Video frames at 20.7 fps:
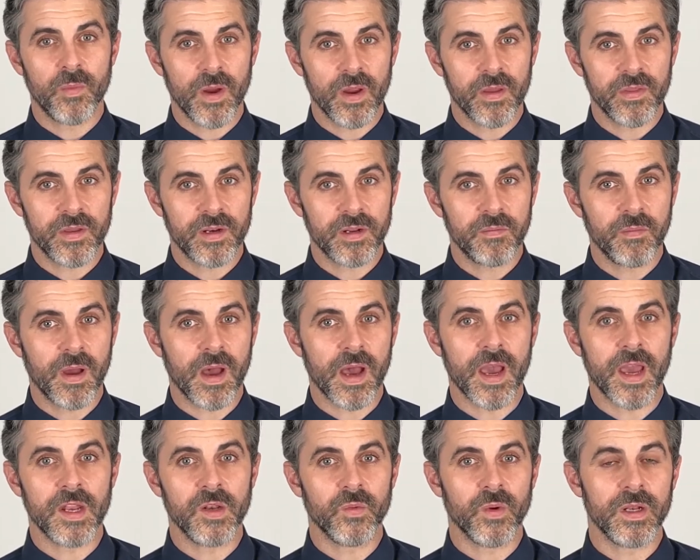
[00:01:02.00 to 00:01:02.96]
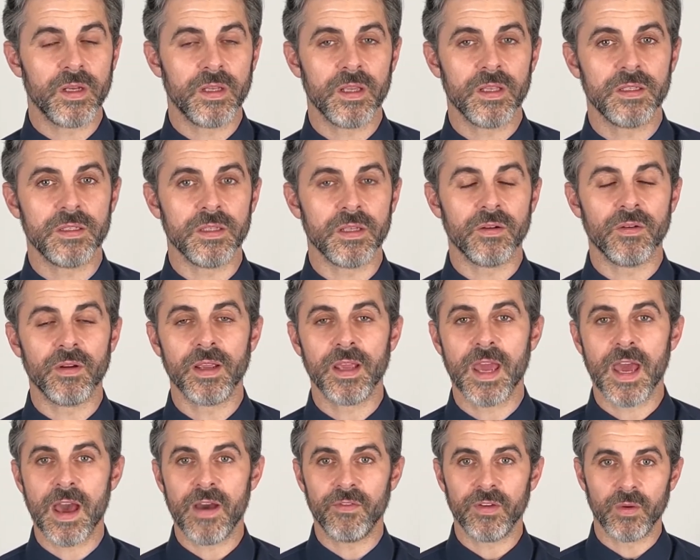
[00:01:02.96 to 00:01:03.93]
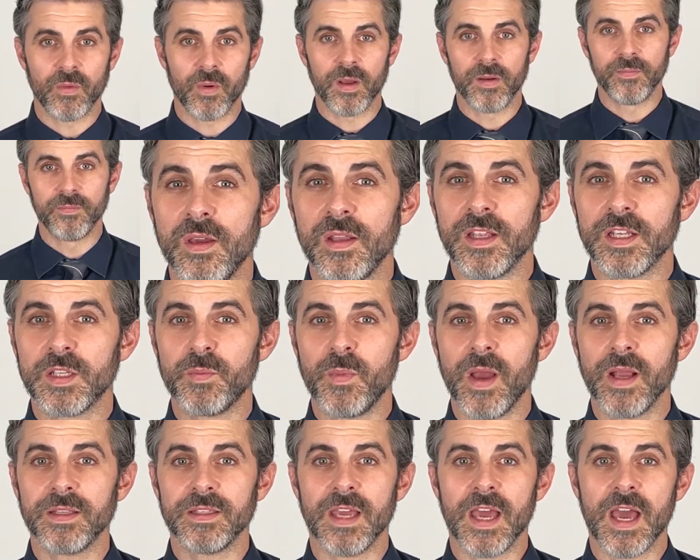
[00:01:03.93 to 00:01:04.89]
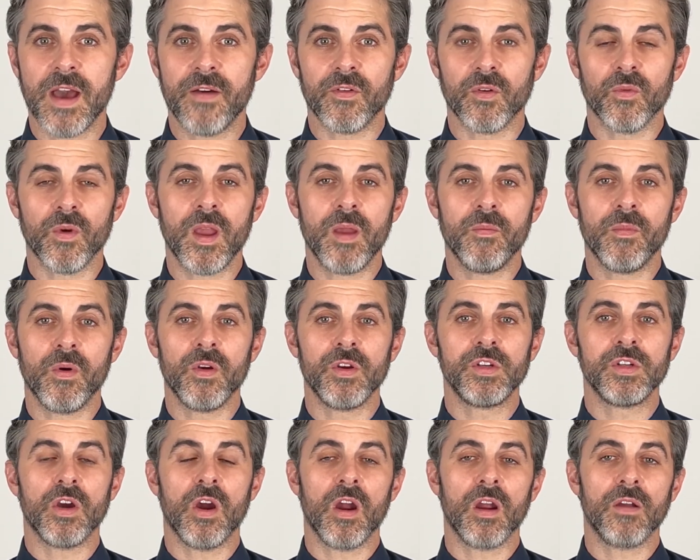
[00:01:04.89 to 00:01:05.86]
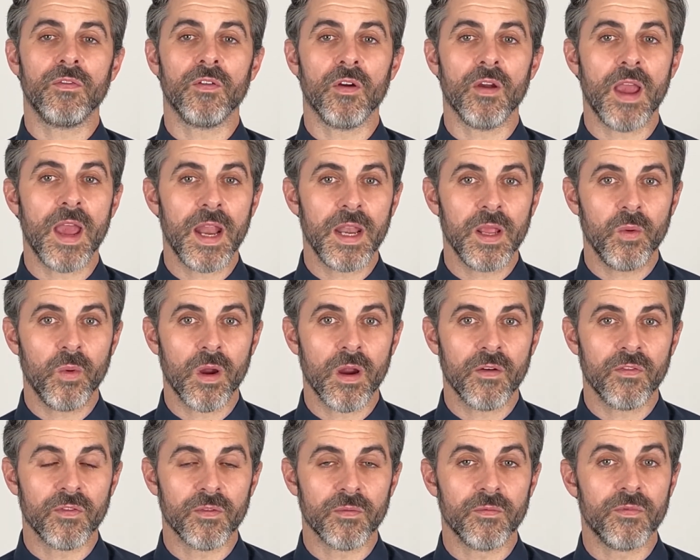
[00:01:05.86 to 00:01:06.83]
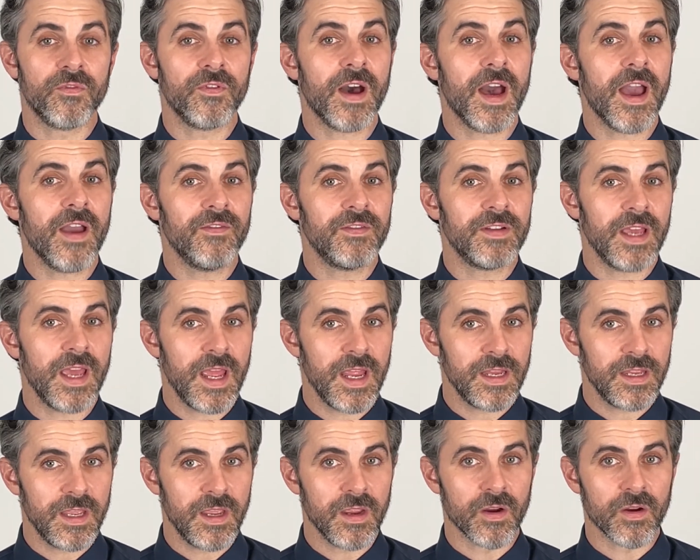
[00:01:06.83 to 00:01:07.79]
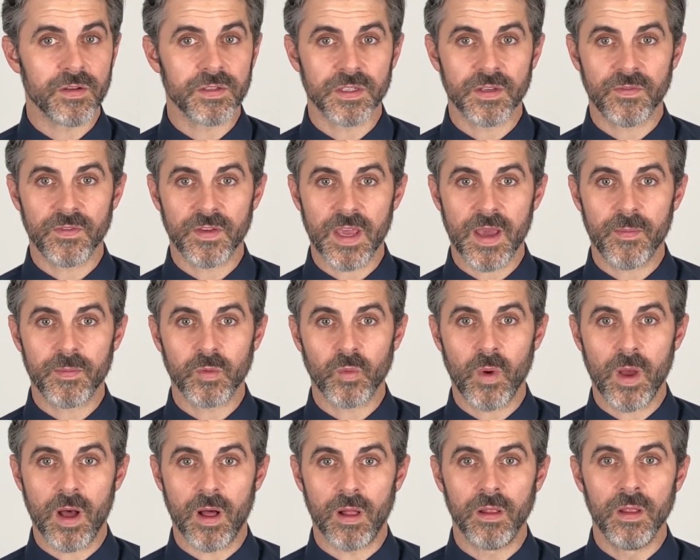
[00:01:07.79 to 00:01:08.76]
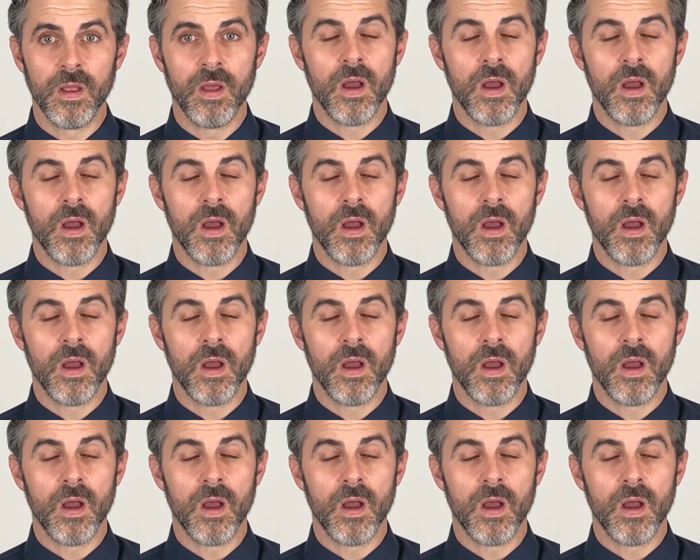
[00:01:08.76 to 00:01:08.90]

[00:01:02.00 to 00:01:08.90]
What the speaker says: bear that in mind when considering having one. You can expect to have a rainbow shark for anywhere from 5 to 8 years if kept well,